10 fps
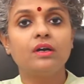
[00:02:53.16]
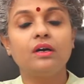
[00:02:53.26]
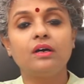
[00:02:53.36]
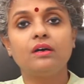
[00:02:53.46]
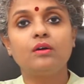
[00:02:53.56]

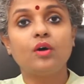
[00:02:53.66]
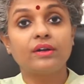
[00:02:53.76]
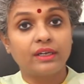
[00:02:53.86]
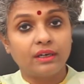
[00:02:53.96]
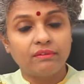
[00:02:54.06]
or
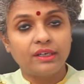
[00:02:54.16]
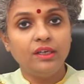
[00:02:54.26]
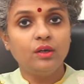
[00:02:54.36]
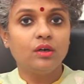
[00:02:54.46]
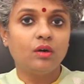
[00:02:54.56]

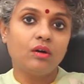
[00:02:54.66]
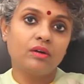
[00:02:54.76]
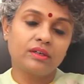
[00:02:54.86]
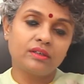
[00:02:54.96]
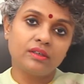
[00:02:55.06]
recovery,
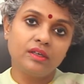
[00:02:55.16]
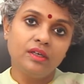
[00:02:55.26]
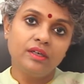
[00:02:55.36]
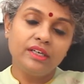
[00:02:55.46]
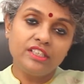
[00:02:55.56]
or
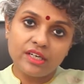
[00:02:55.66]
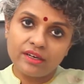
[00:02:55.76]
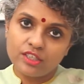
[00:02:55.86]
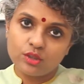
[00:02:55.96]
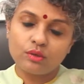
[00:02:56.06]

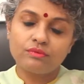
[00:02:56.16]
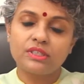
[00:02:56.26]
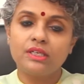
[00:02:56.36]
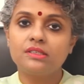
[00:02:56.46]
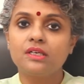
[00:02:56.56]
regeneration of
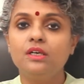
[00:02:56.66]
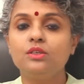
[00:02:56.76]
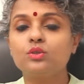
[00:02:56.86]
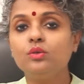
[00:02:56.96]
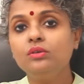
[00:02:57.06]
cells.
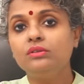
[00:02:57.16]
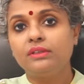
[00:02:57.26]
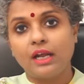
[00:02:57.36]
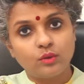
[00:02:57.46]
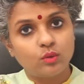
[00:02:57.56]
So
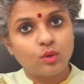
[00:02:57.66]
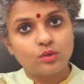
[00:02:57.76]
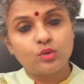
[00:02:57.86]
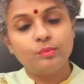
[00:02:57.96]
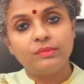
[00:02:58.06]
that could
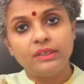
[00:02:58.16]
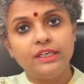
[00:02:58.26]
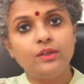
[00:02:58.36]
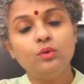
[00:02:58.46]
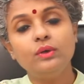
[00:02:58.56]
also
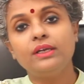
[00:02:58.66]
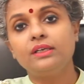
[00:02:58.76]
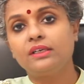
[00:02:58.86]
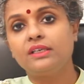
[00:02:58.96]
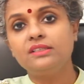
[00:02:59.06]
lead to an
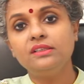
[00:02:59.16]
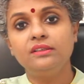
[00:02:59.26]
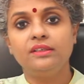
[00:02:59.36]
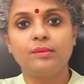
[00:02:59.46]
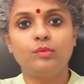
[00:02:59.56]
increase in
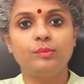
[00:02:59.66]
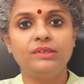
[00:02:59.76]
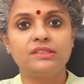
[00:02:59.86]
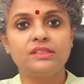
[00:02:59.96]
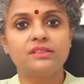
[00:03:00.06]

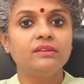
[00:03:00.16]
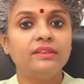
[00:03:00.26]
WBCs.